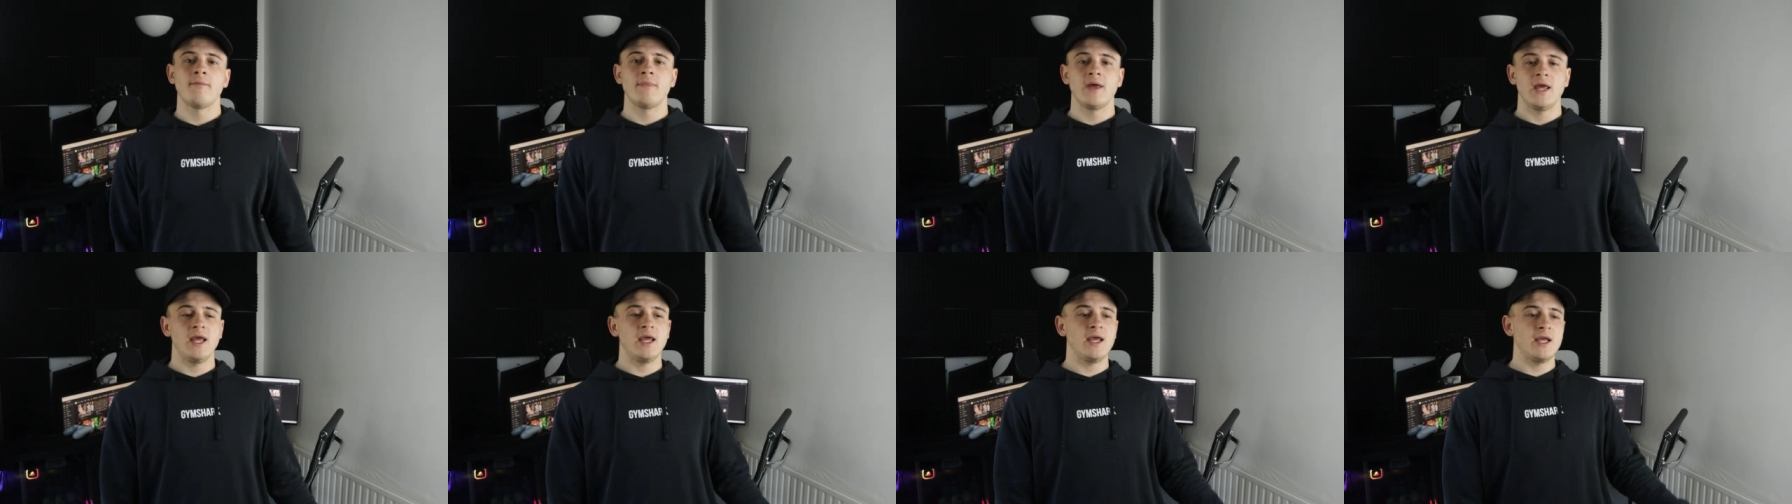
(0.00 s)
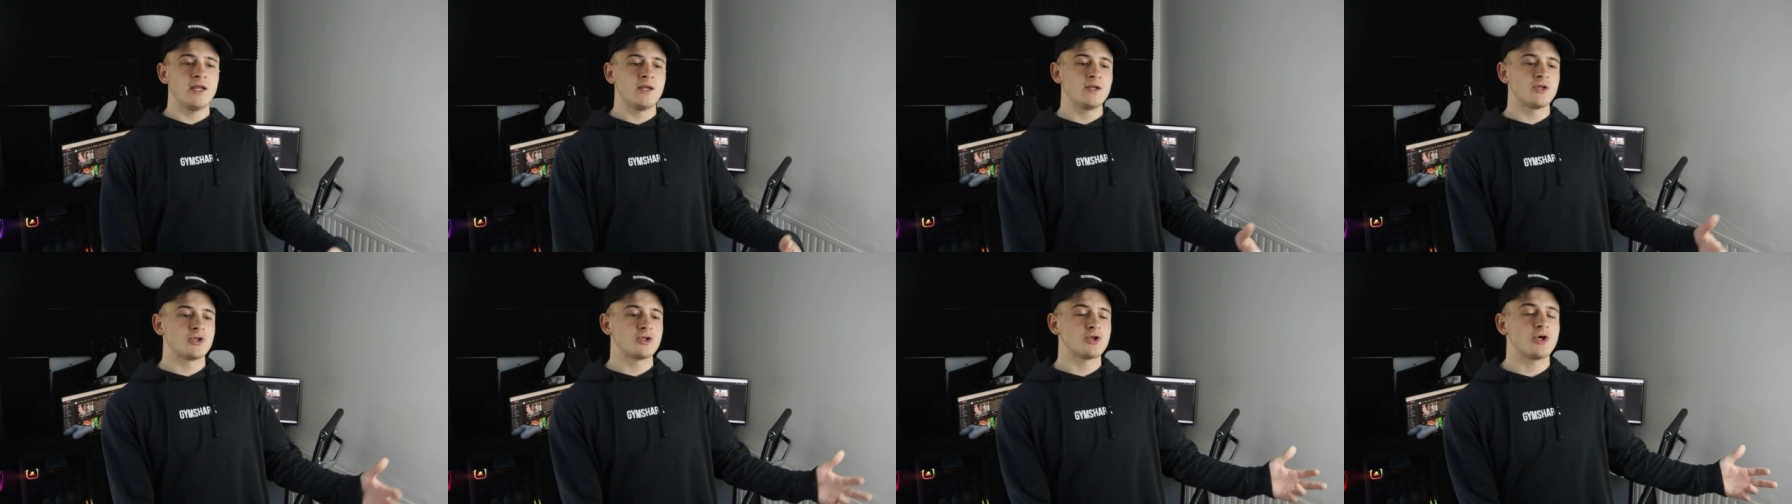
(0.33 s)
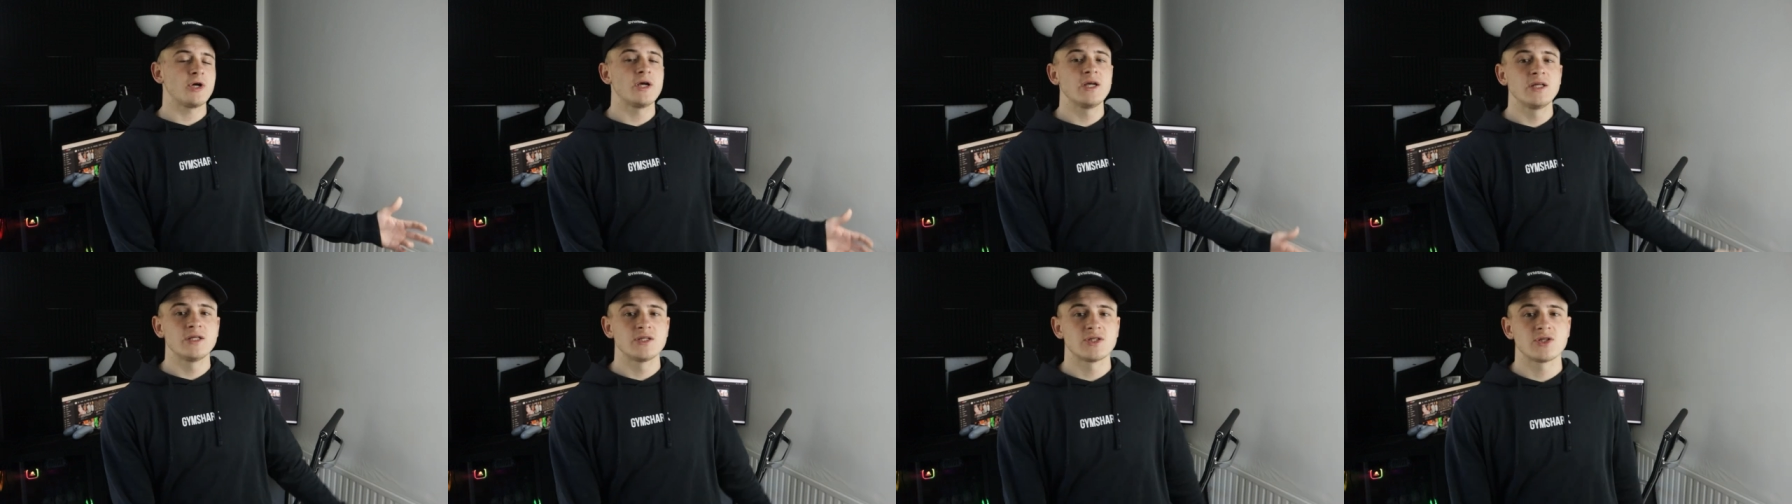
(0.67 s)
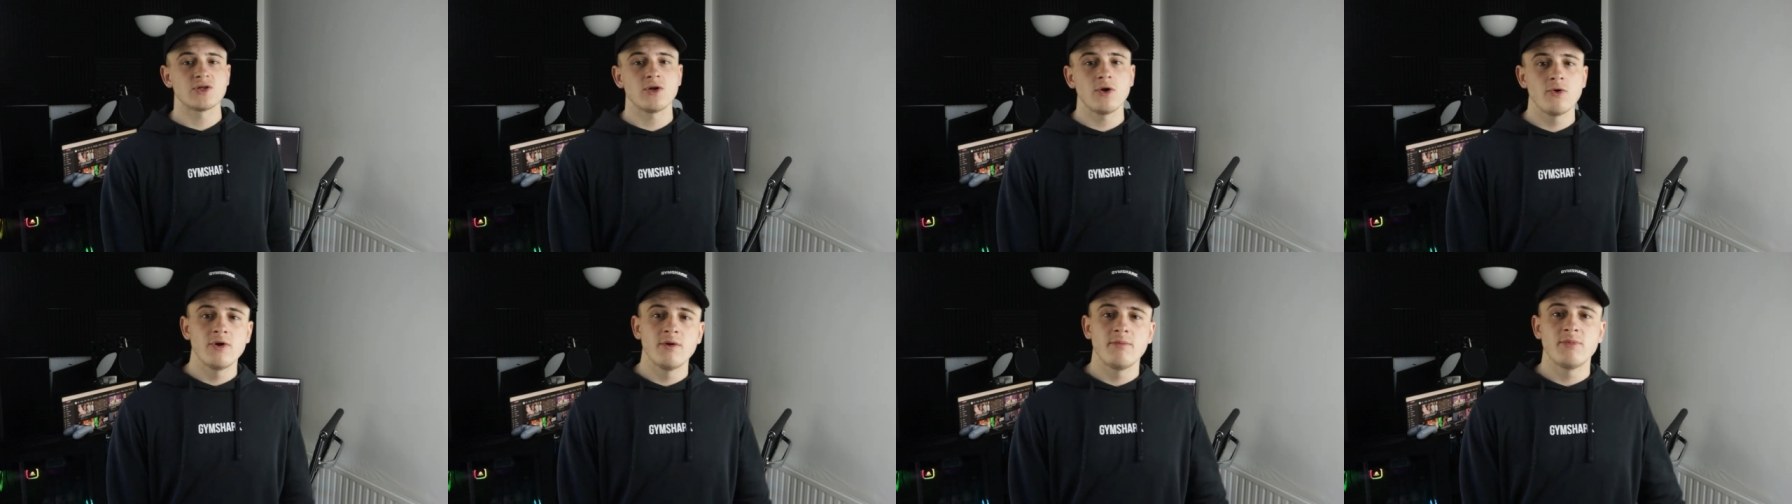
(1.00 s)
hitting the trade
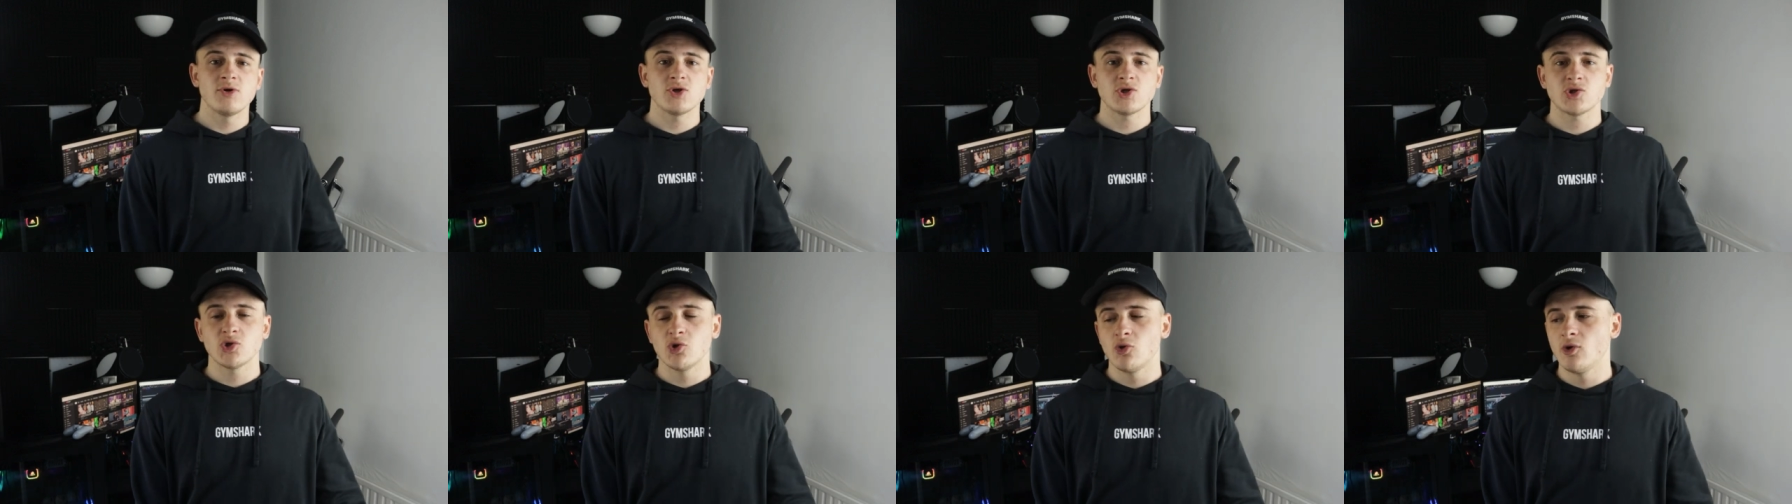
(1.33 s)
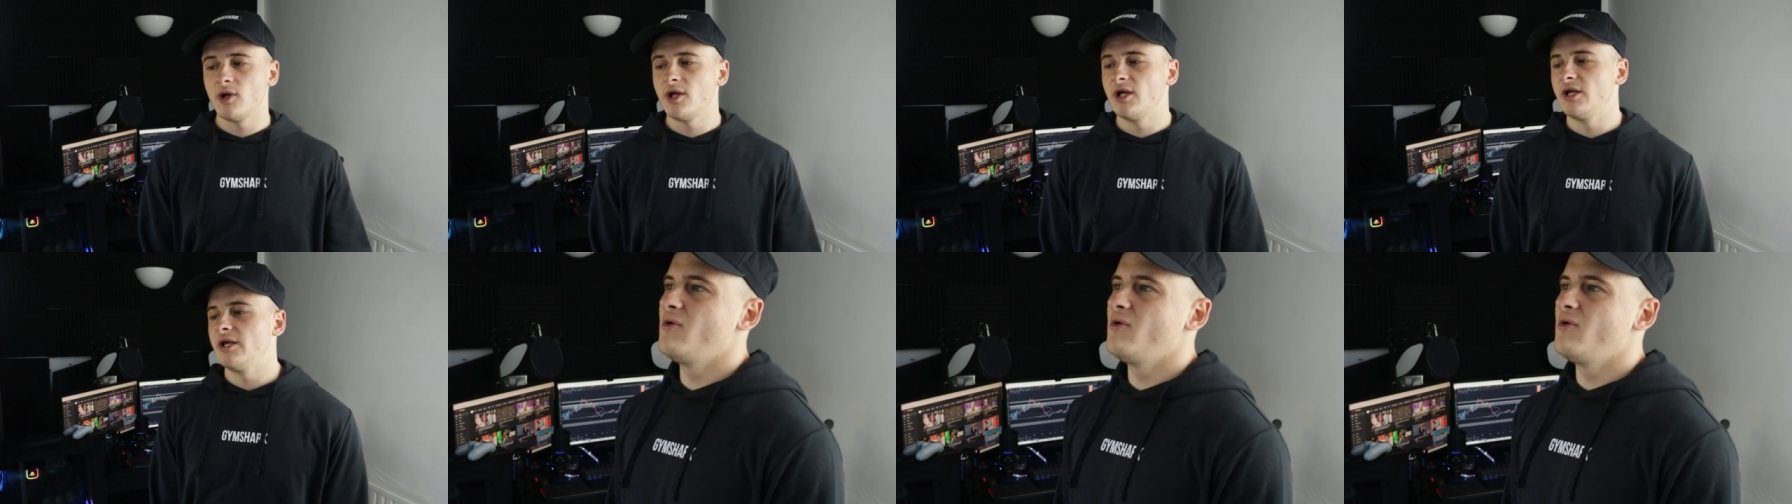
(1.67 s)
slowly but surely.